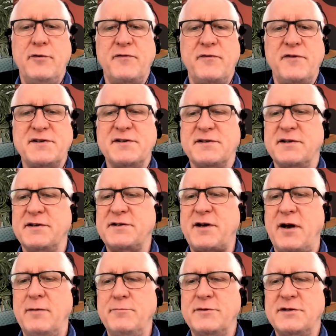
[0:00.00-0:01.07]
I don't know if this
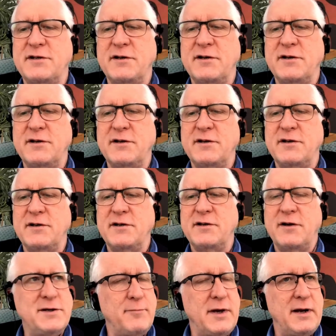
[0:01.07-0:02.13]
is the time to
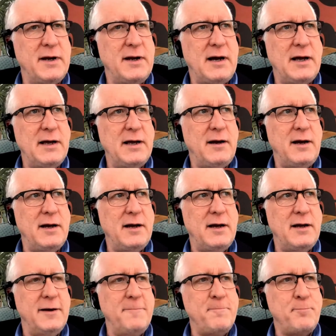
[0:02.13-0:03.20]
go into it, but
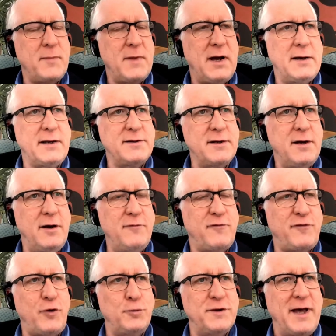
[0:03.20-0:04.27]
I I, um,
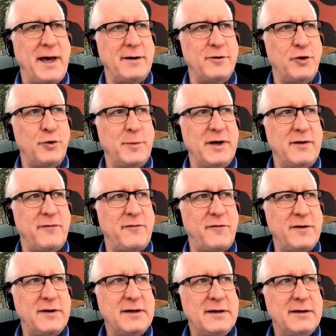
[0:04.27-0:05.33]
I can unfold that a
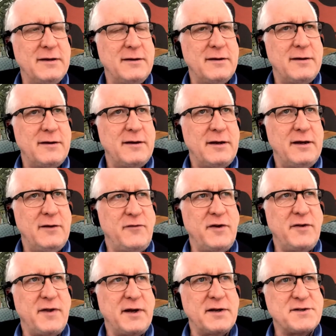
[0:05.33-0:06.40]
little bit if
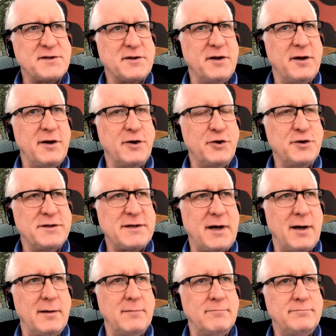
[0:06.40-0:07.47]
if you think it's a good yeah,
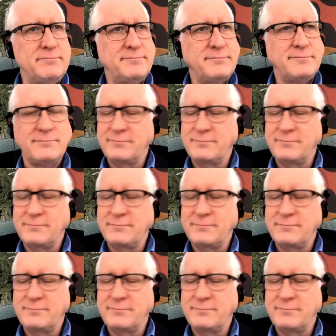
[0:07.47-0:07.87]
time. a good time.